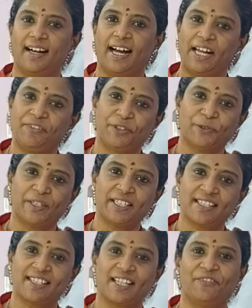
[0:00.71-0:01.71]
Hi
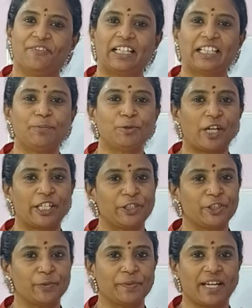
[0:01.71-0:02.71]
viewers, welcome to our
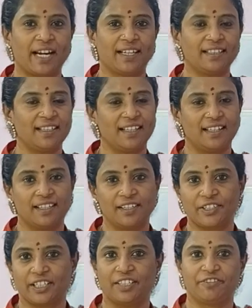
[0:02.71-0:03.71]
YouTube channel Learn
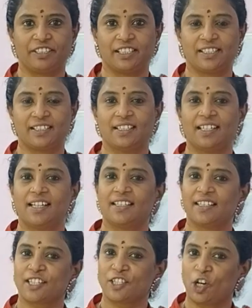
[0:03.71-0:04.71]
to Infinite.
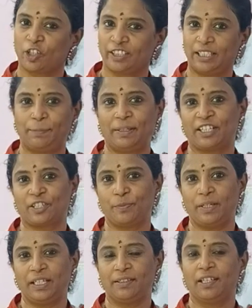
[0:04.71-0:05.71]
This is Dr.
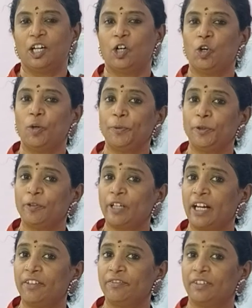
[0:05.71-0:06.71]
DEEPALAKSHMI. Hope you would
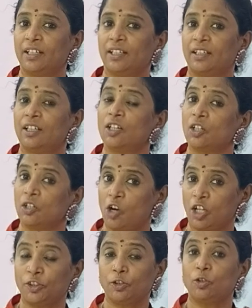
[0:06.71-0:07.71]
have
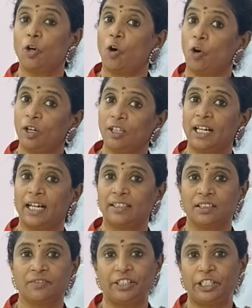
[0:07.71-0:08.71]
gone through all
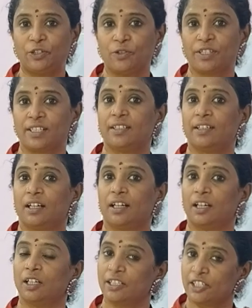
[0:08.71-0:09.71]
other videos in
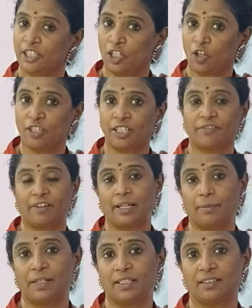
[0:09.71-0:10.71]
digital logic
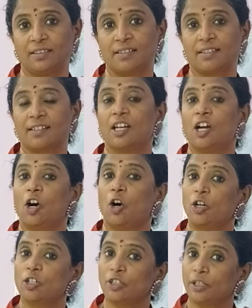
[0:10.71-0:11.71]
fundamentals,
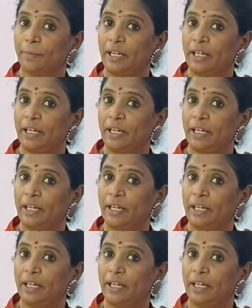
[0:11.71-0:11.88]
also the